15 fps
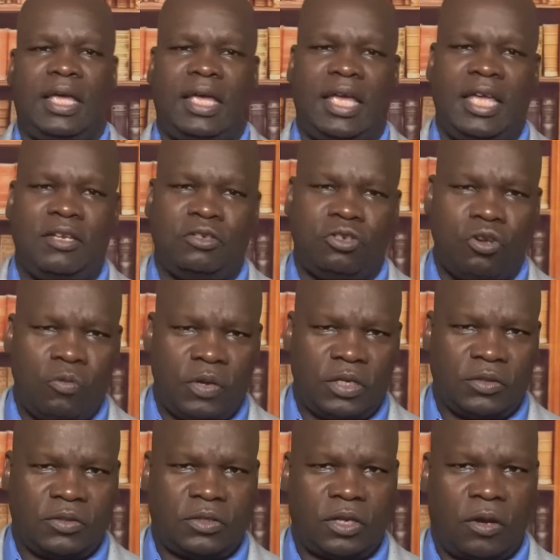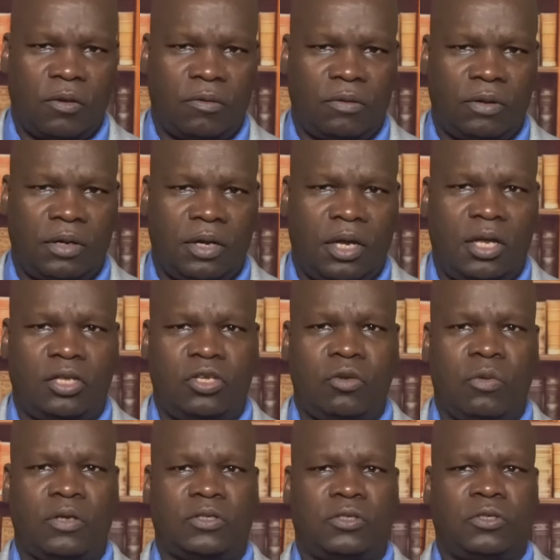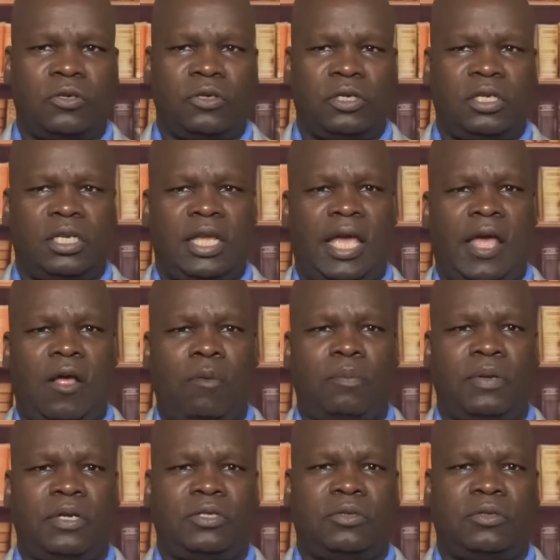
In doing so, you are certainly helping